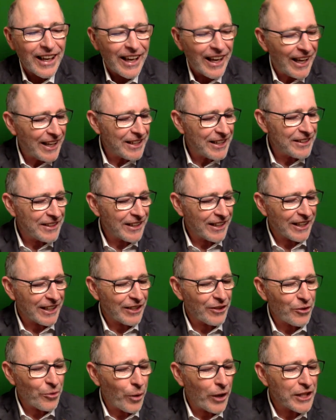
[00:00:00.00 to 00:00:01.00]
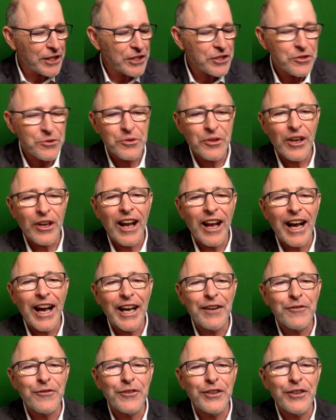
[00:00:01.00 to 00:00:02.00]
And uh, once
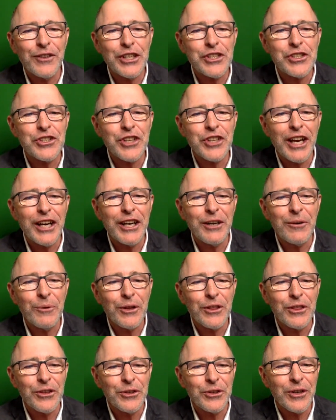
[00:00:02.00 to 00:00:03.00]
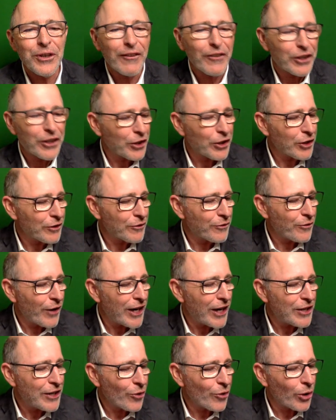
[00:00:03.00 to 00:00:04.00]
I finished sharing with you, I've got a good
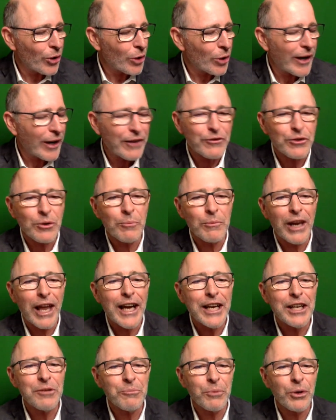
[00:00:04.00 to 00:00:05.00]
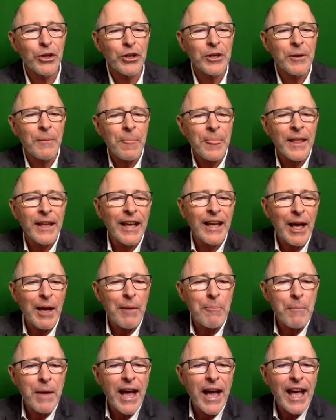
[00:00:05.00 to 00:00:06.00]
friend all the way from Lydenburg,
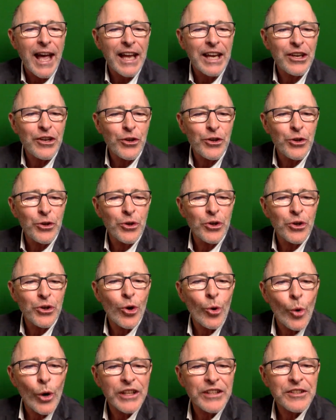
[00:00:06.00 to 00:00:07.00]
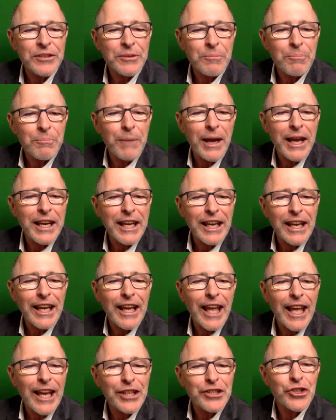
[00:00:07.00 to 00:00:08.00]
a man who quit
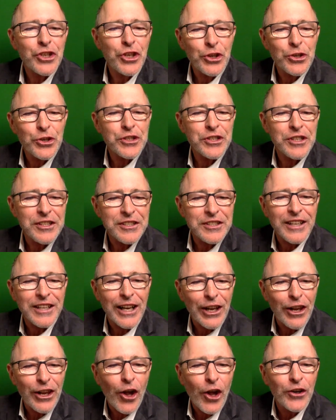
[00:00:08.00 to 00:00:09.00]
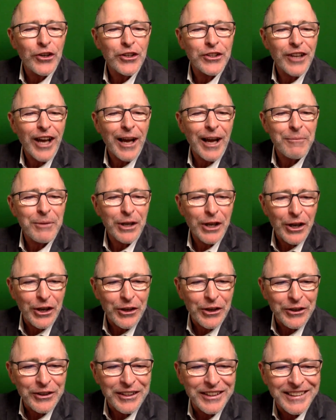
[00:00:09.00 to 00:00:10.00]
making excuses a long time
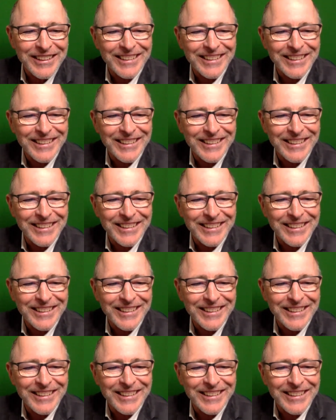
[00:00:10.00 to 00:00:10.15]
ago.